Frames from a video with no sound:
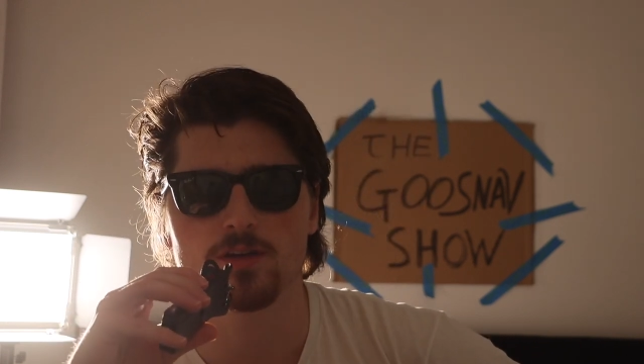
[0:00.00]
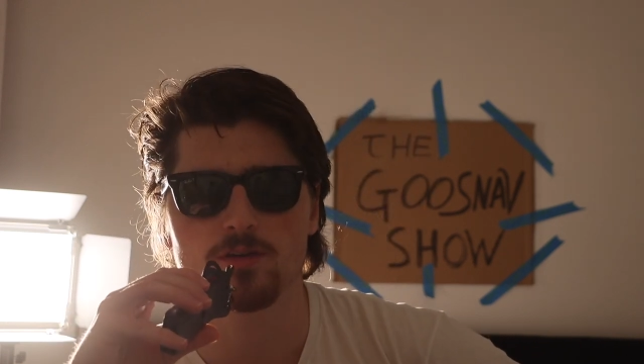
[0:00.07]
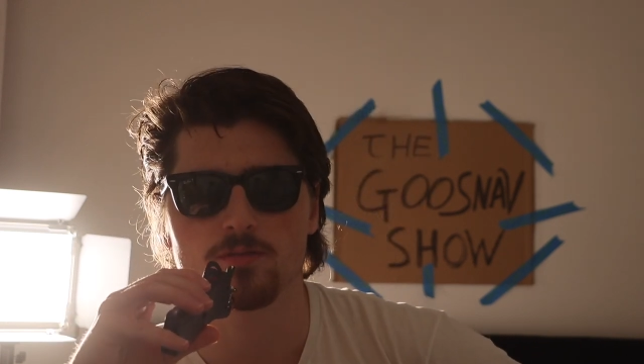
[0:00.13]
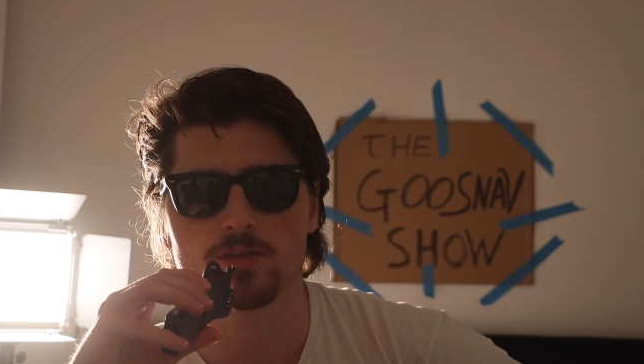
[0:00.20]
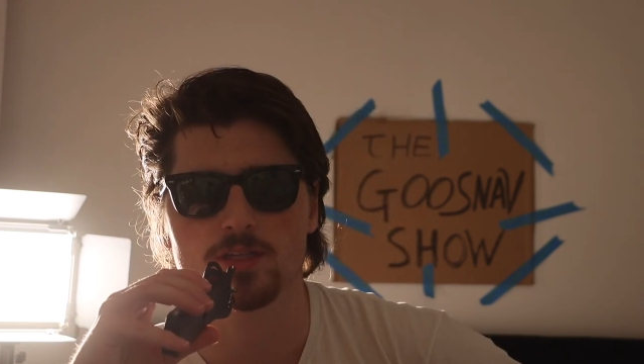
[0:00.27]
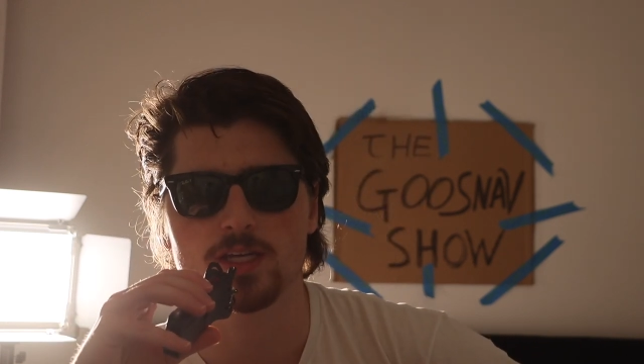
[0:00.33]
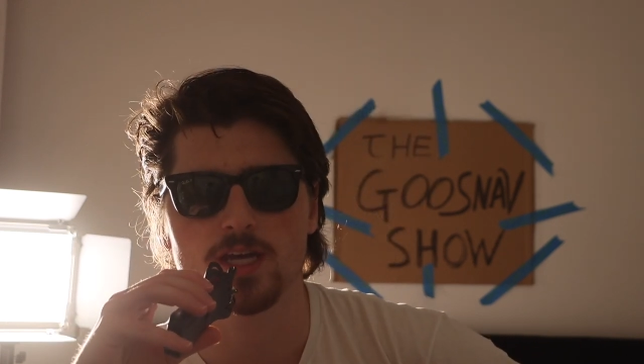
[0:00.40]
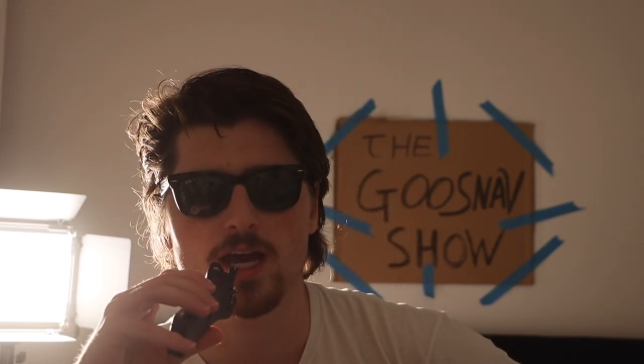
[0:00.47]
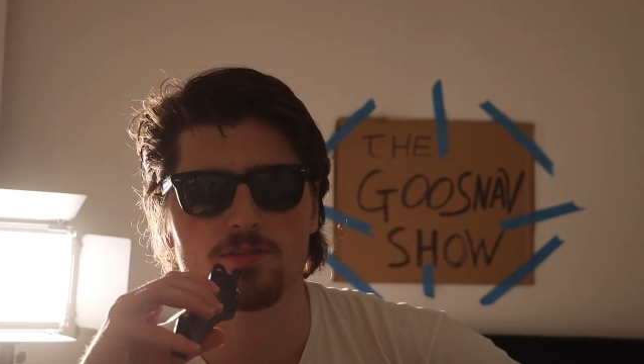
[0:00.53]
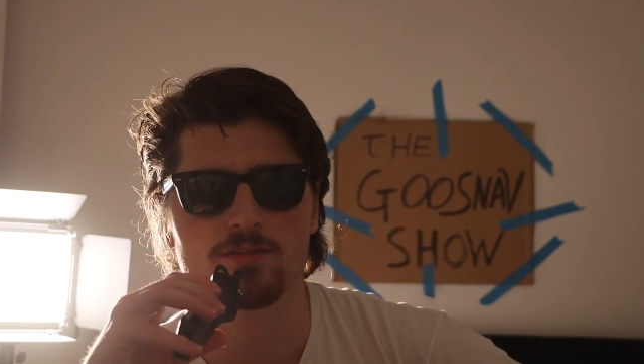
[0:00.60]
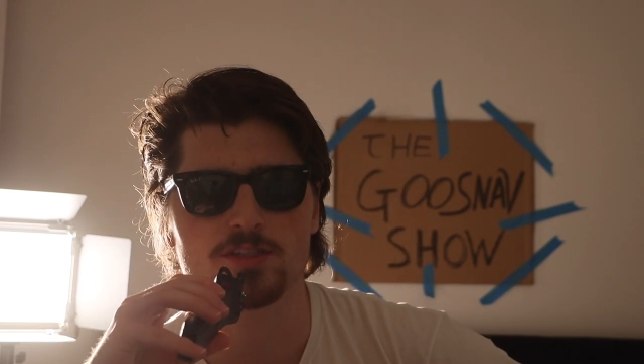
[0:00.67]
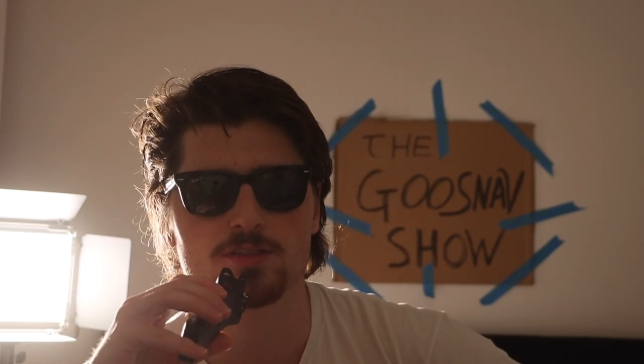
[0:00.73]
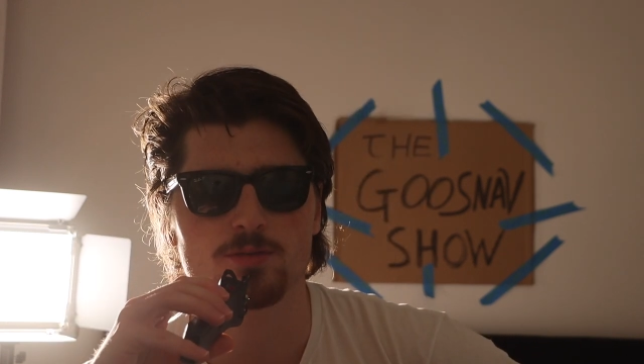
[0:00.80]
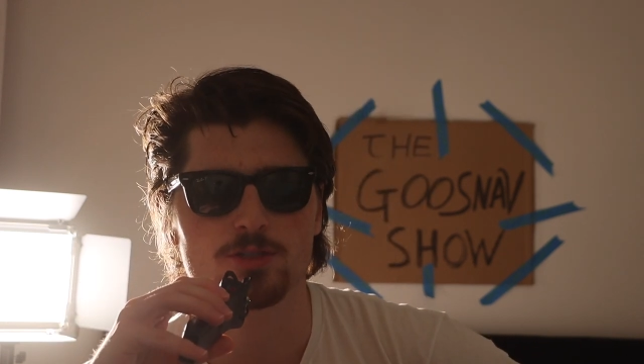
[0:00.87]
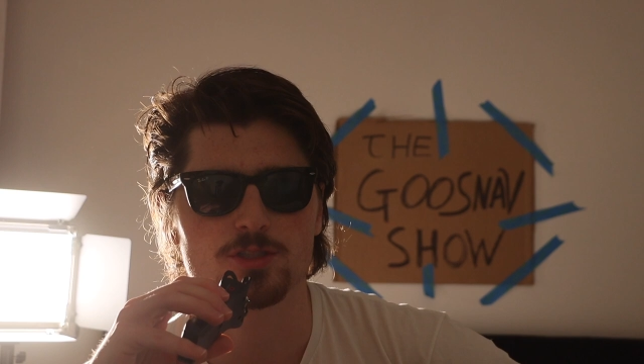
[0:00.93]
don't really have
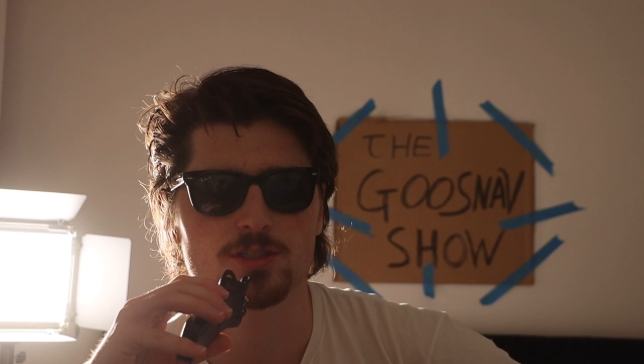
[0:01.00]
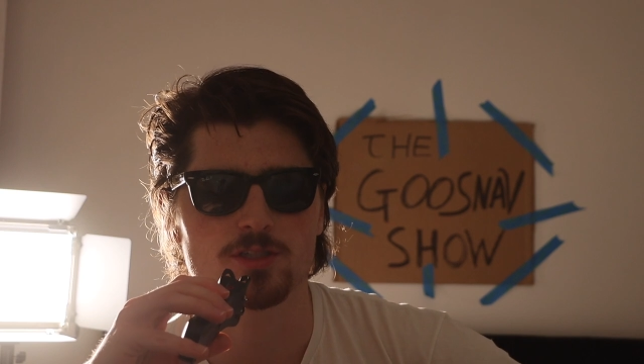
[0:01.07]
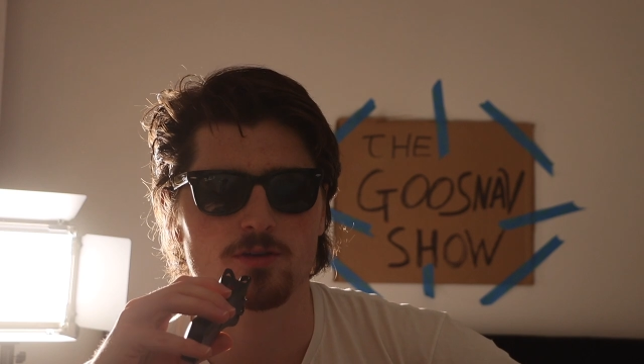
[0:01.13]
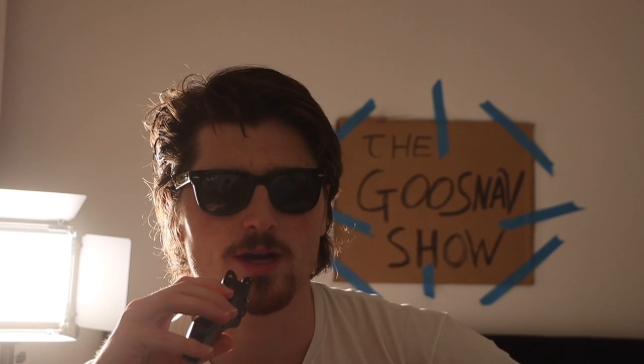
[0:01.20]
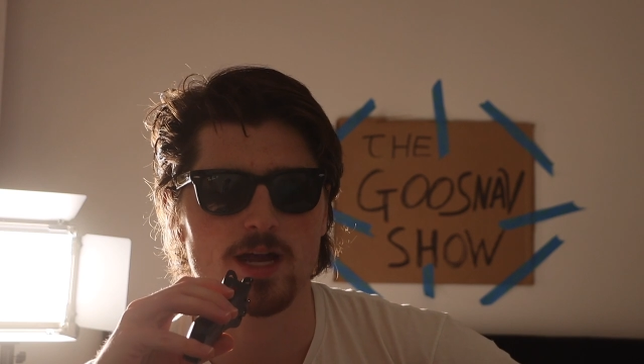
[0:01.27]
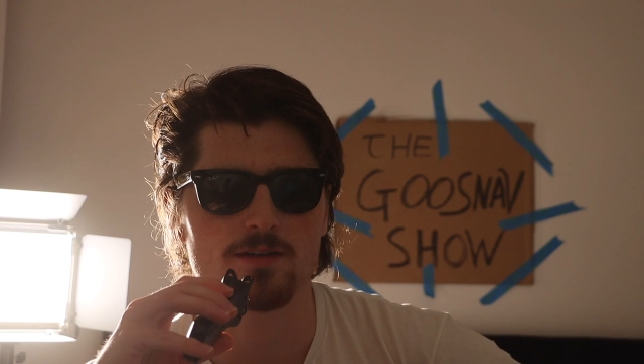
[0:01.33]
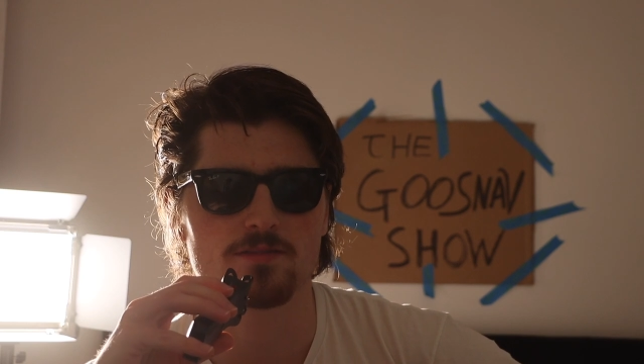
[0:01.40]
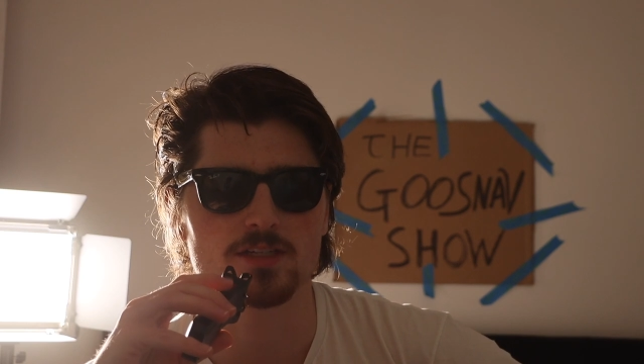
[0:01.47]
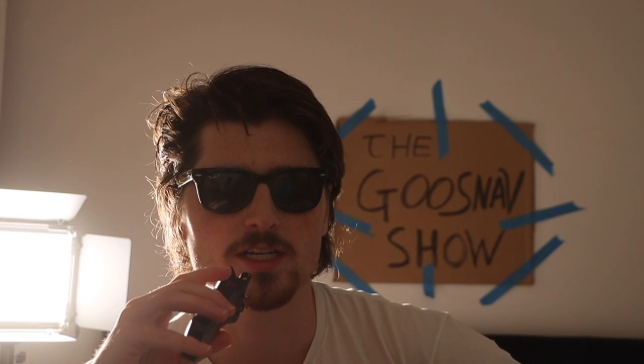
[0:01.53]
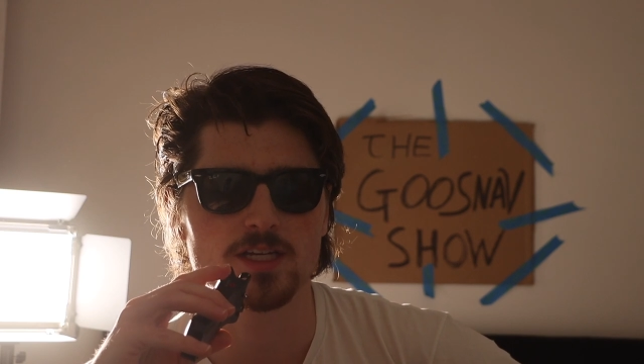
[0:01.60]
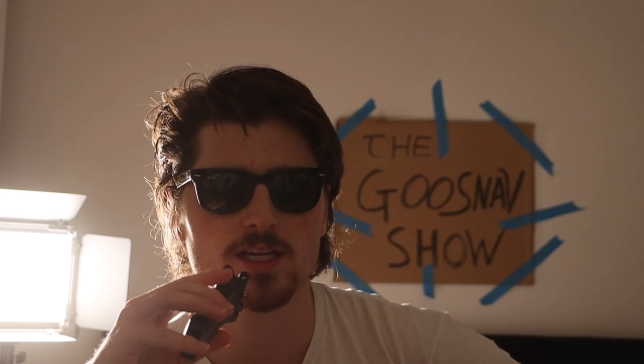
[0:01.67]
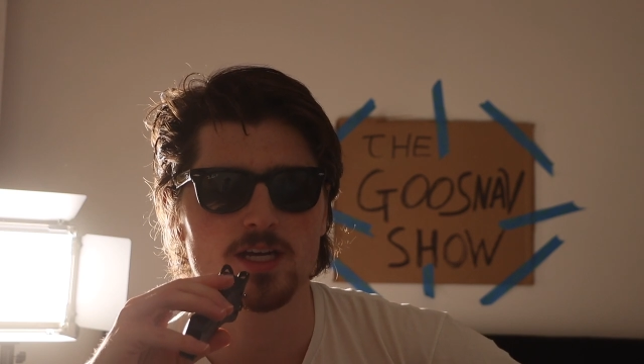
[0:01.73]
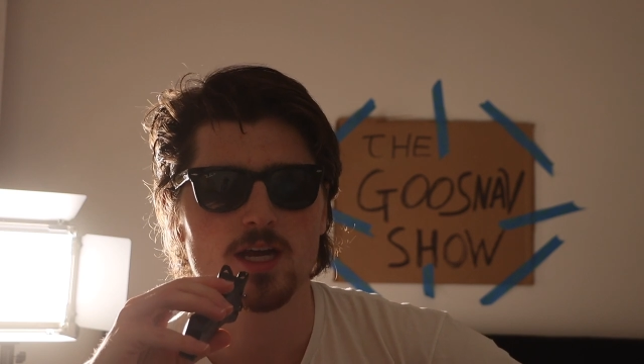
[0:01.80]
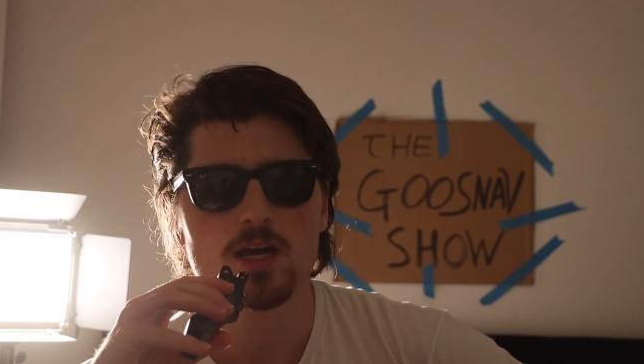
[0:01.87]
exposure to gravity.